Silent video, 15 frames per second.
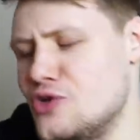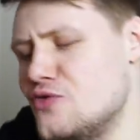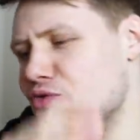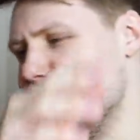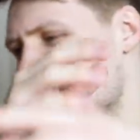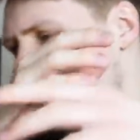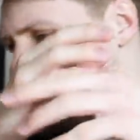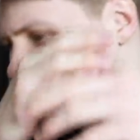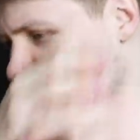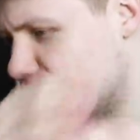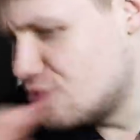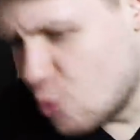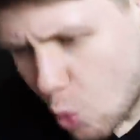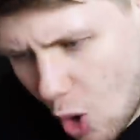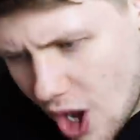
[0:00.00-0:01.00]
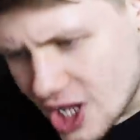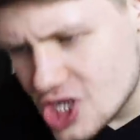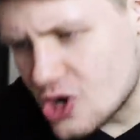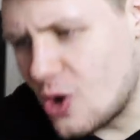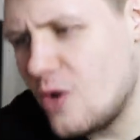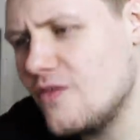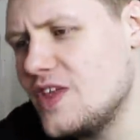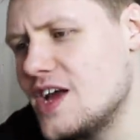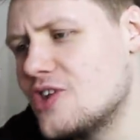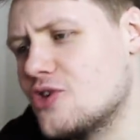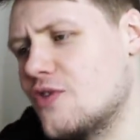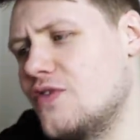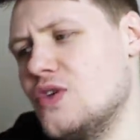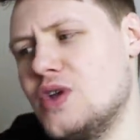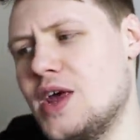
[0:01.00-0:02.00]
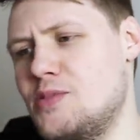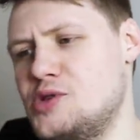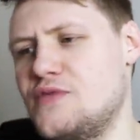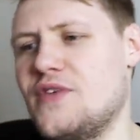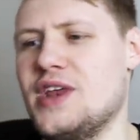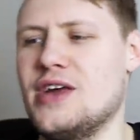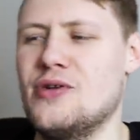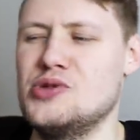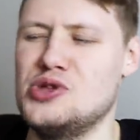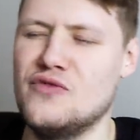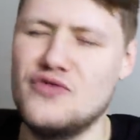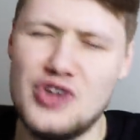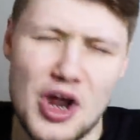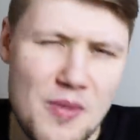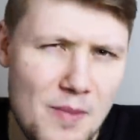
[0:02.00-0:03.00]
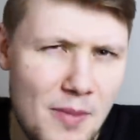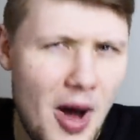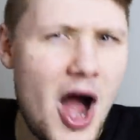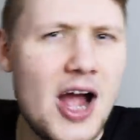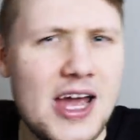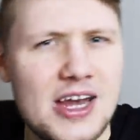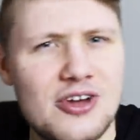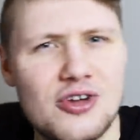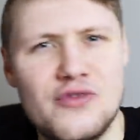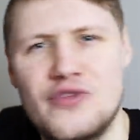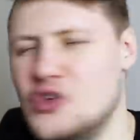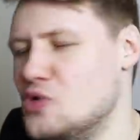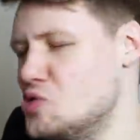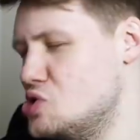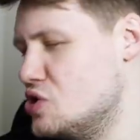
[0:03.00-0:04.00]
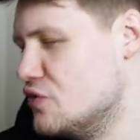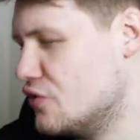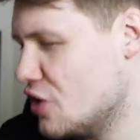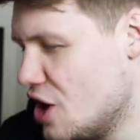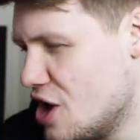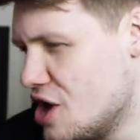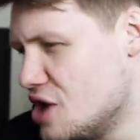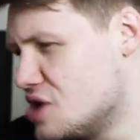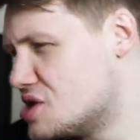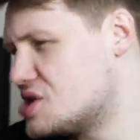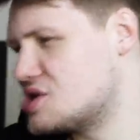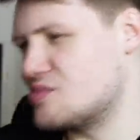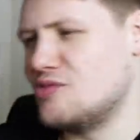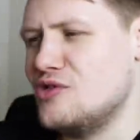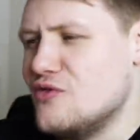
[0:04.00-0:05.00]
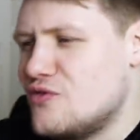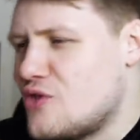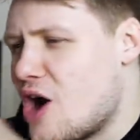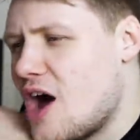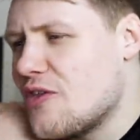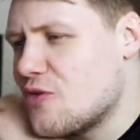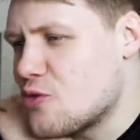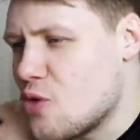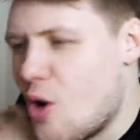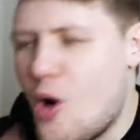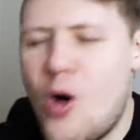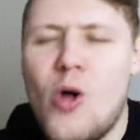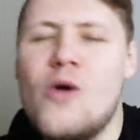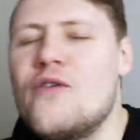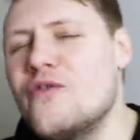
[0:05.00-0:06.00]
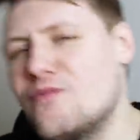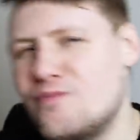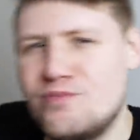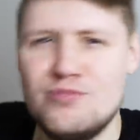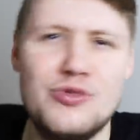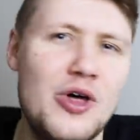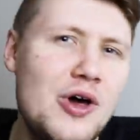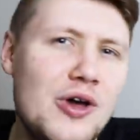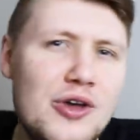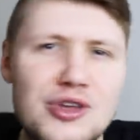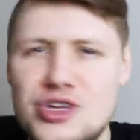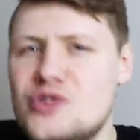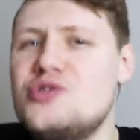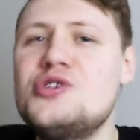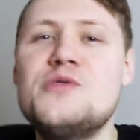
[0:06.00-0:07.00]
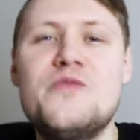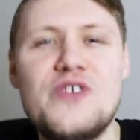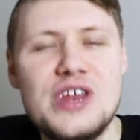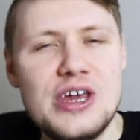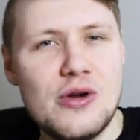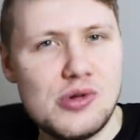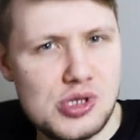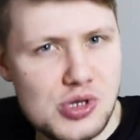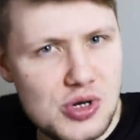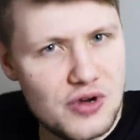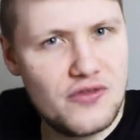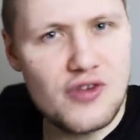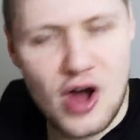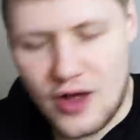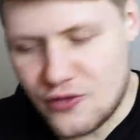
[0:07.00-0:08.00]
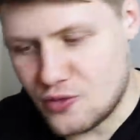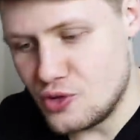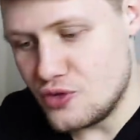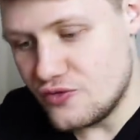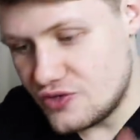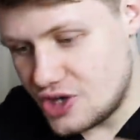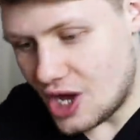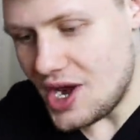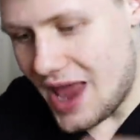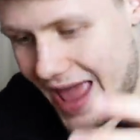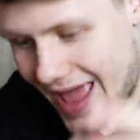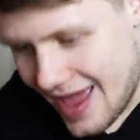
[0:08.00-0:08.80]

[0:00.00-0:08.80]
You you watched all of the interview tips videos. You've done mock interviews. You've you've gone through all of the YouTube videos you could have gone through. You've done